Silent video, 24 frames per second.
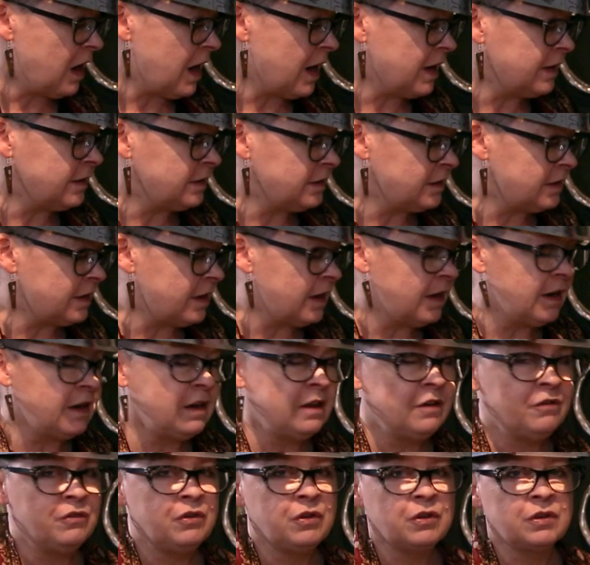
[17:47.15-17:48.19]
I'd
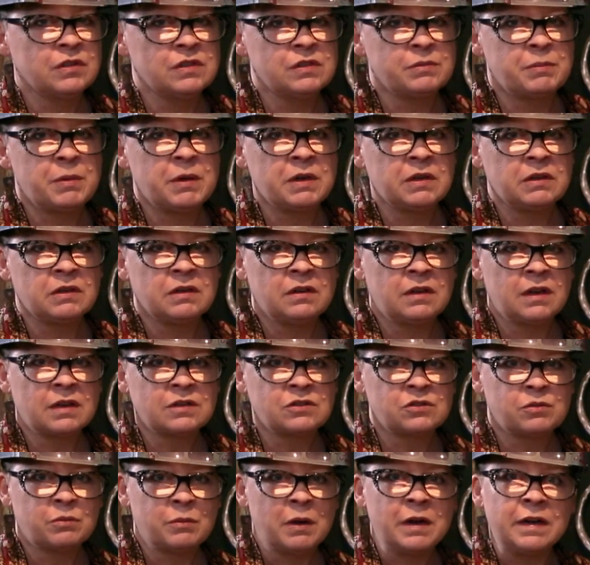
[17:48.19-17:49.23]
say if you can spend a
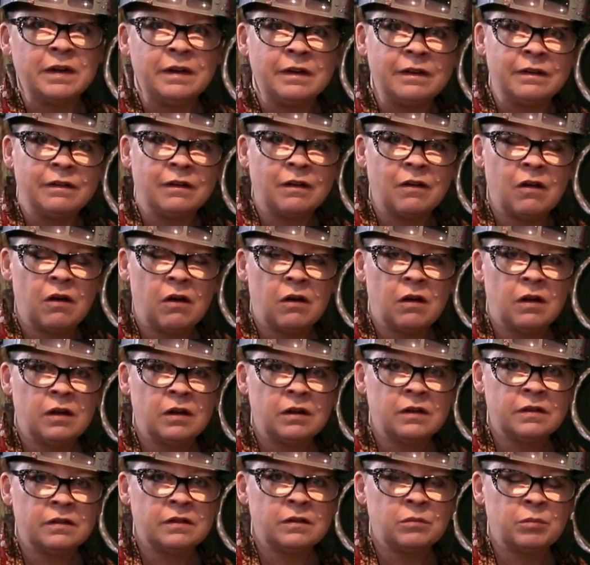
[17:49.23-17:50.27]
little extra money
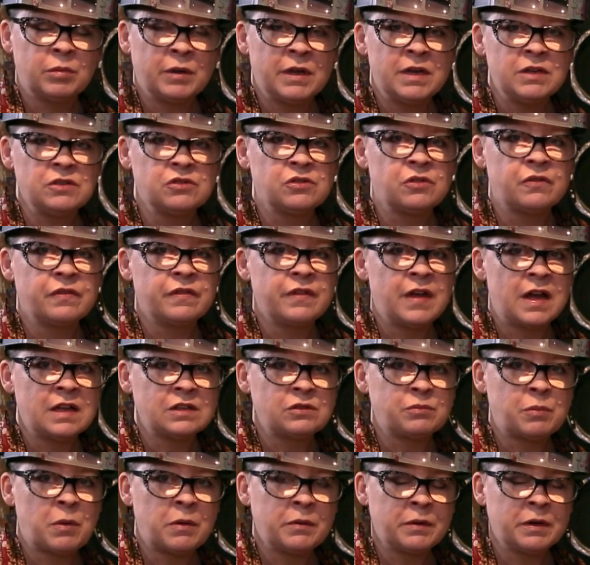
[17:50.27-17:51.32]
on the blazer,
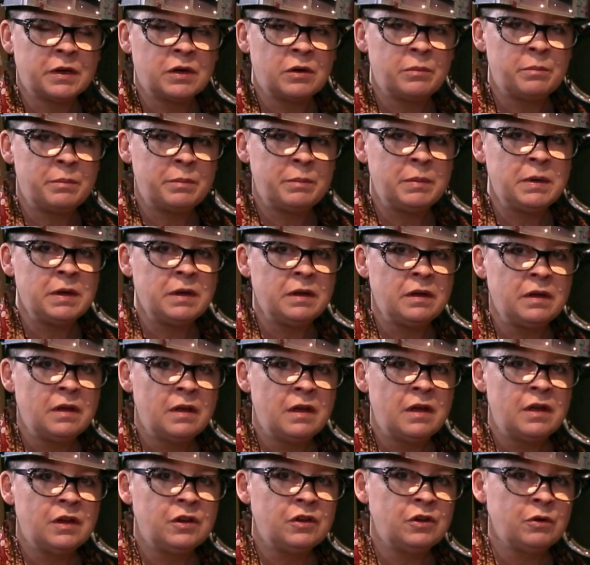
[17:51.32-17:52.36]
that's probably going to be
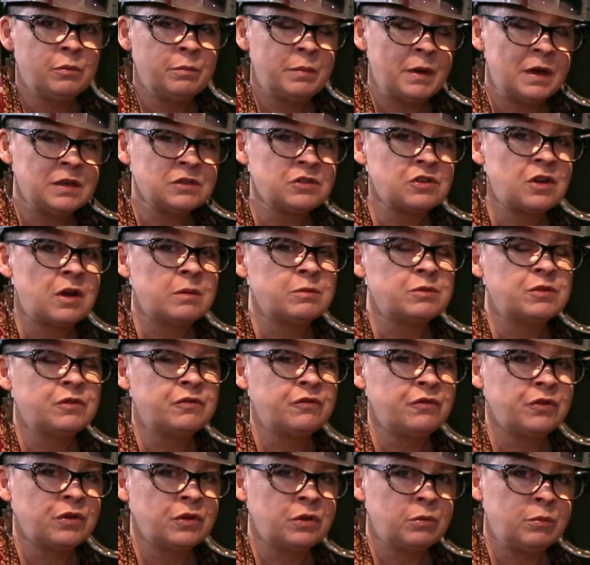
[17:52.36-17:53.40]
your best
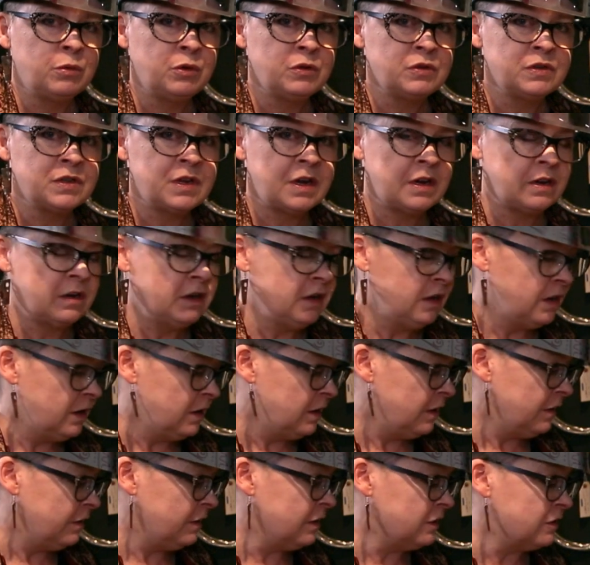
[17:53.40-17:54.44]
option for the butane.
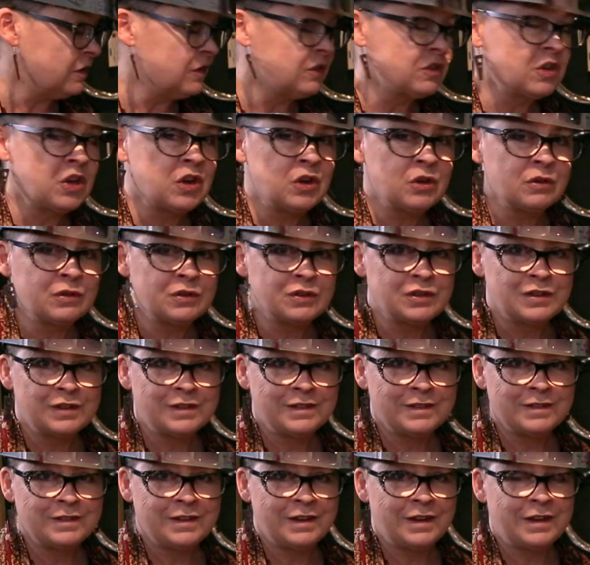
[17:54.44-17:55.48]
This is cute
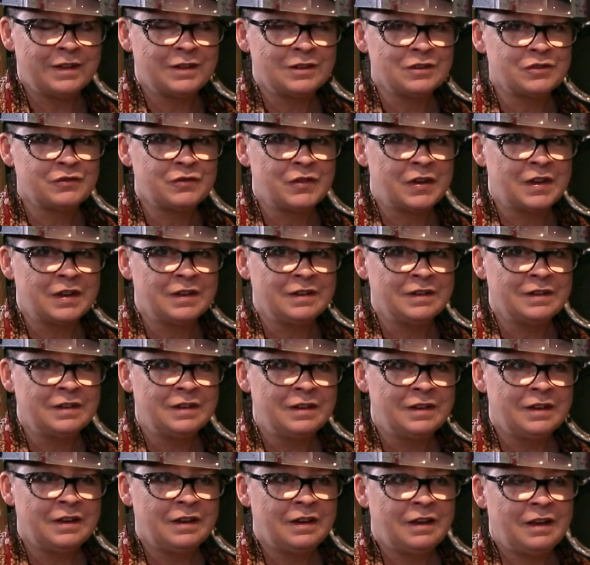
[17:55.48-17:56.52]
and it's
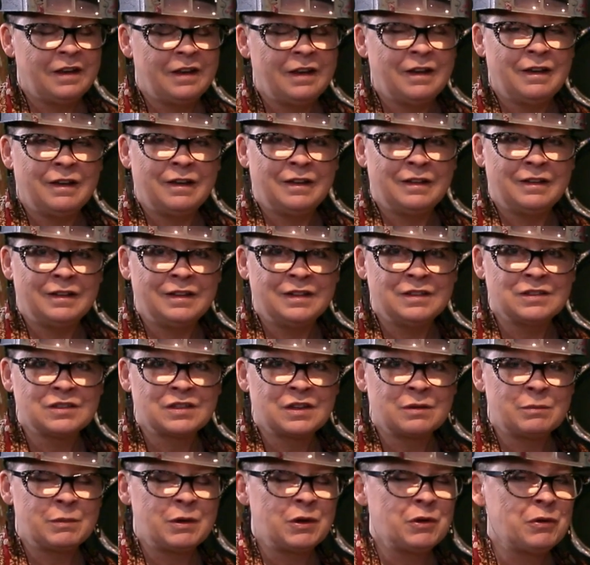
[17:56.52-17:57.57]
fun and
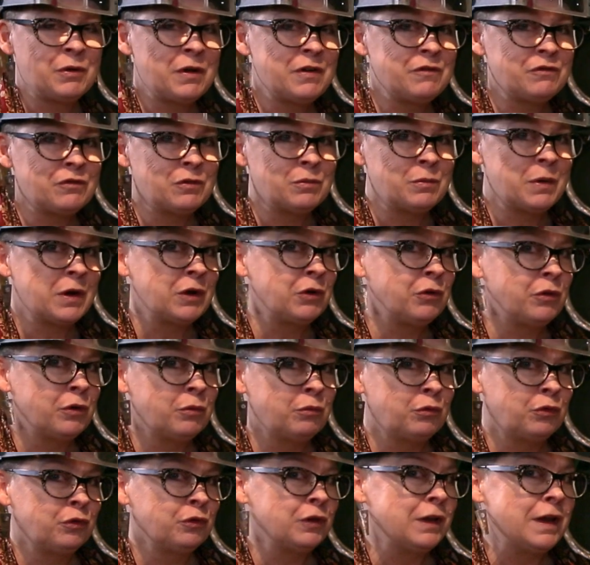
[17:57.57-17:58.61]
it's going to be great for my
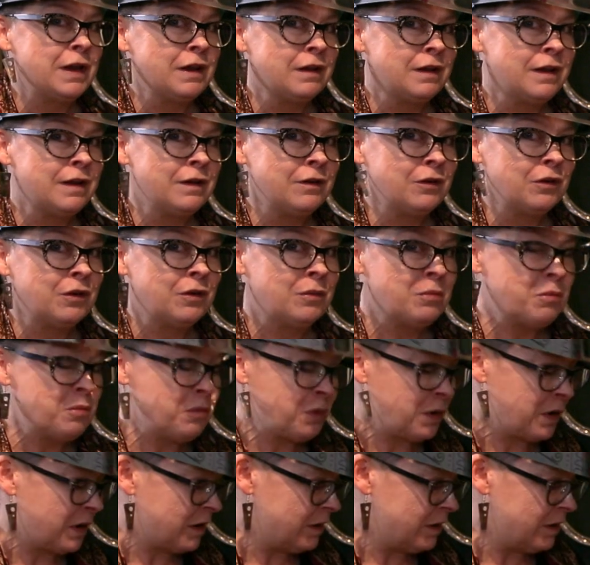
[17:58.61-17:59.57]
creme brulee later.